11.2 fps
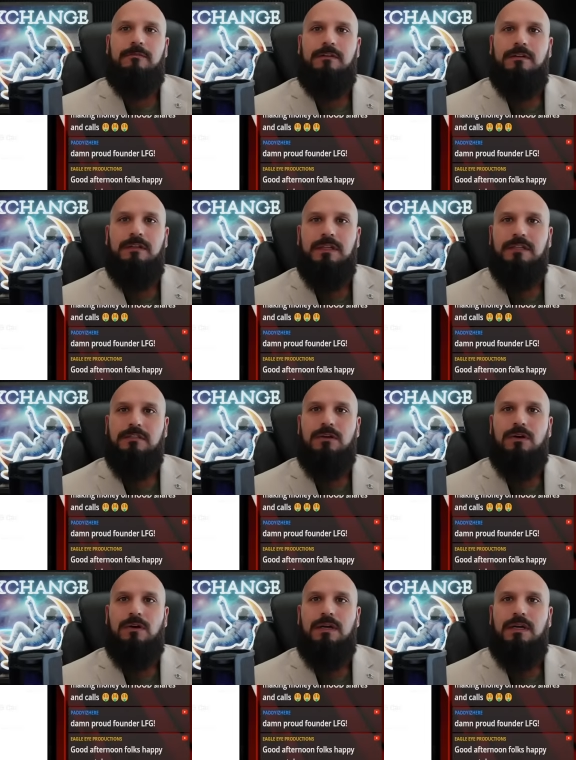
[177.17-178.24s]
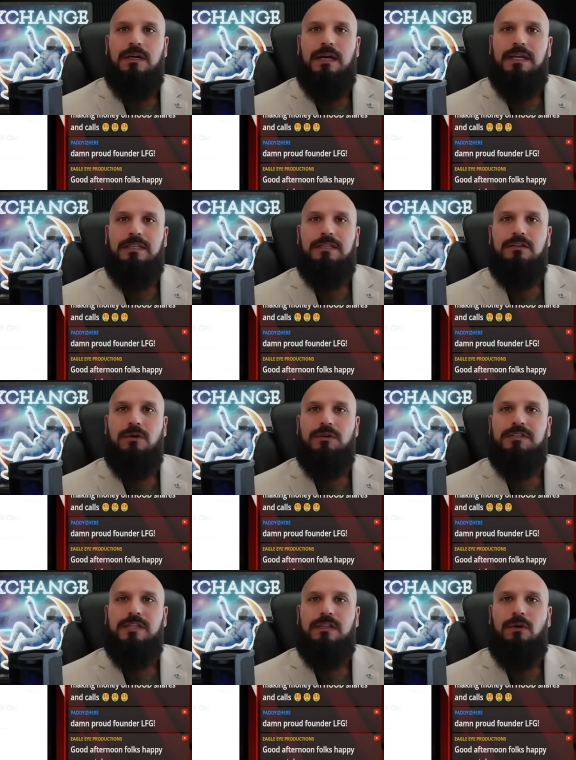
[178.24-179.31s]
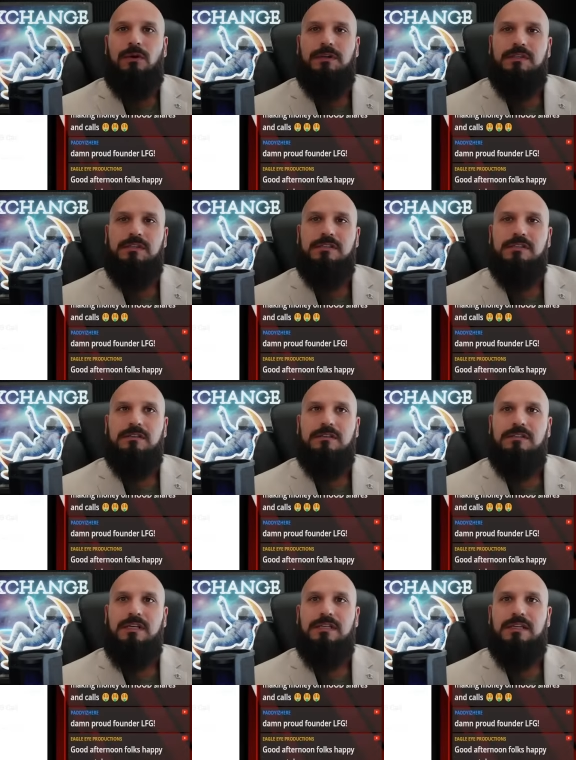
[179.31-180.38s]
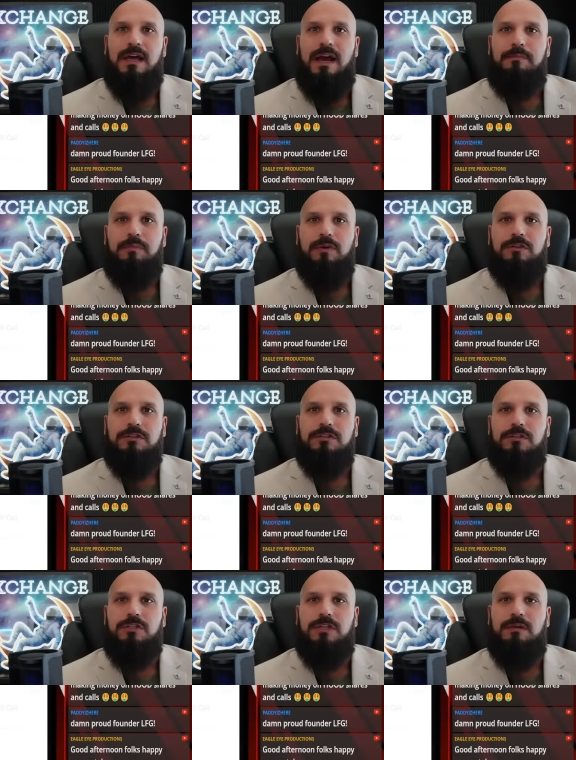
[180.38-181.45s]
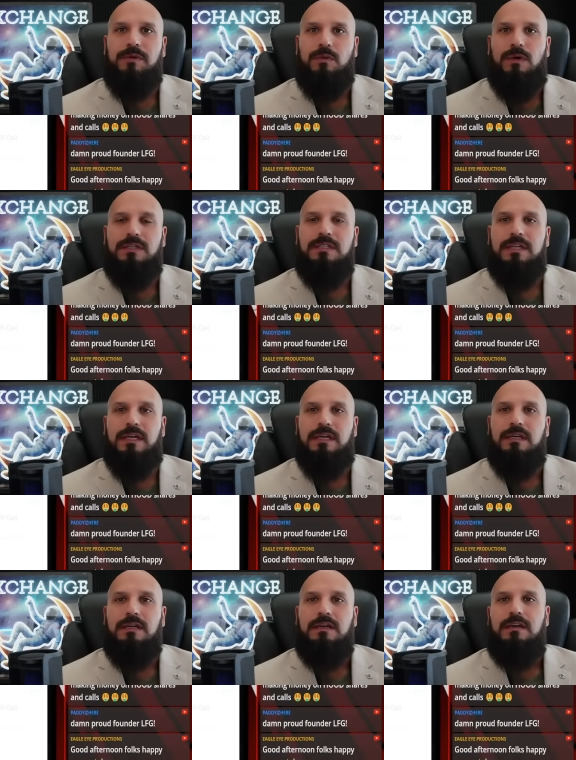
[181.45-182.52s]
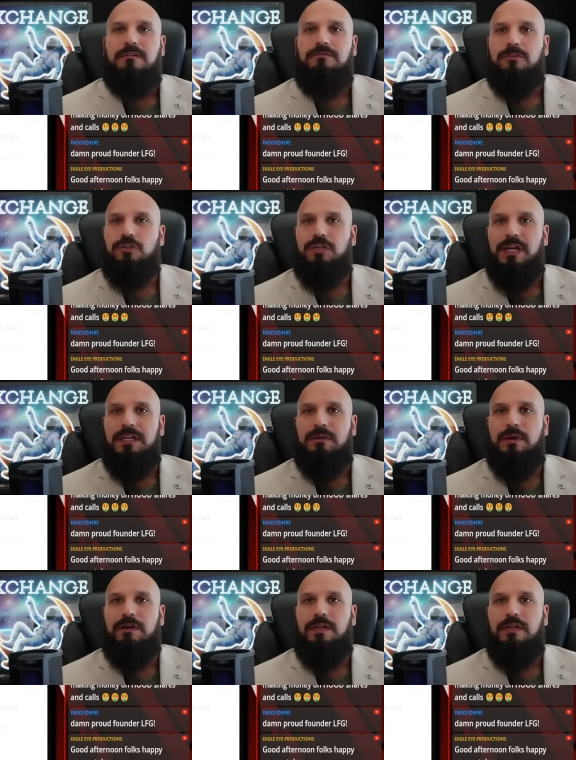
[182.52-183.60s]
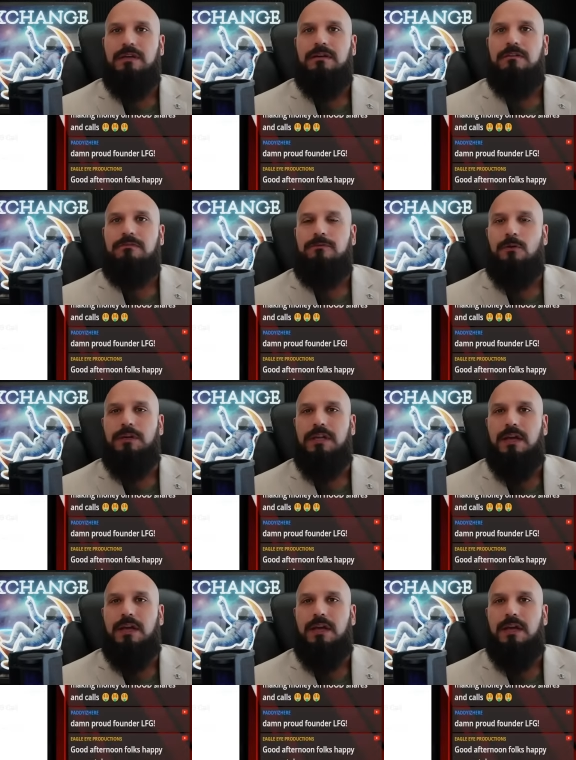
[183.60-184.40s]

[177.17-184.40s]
Let's go. I did notice that Lawrence says, I purchased a GME 1 today for January, $40